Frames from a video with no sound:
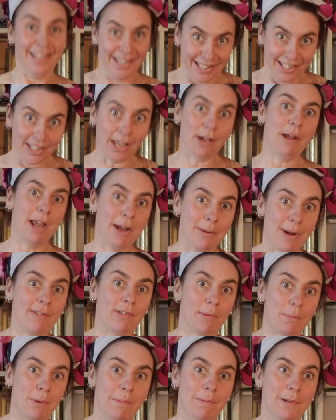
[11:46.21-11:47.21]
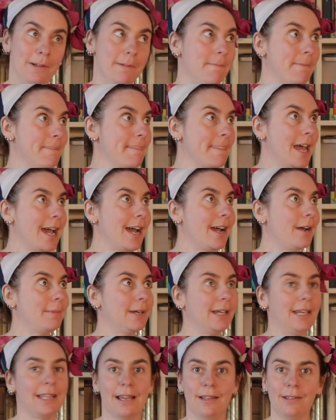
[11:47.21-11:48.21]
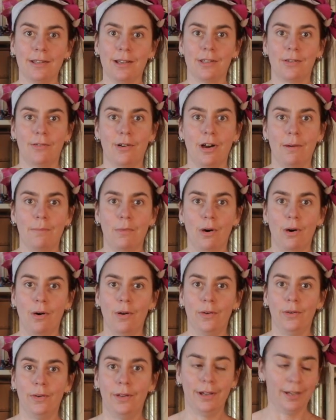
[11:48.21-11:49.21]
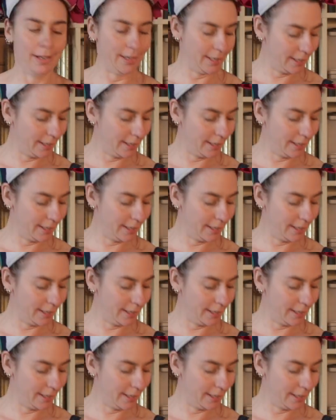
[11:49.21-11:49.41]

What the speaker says: So here we have a problem. How am I going to get the other arm on?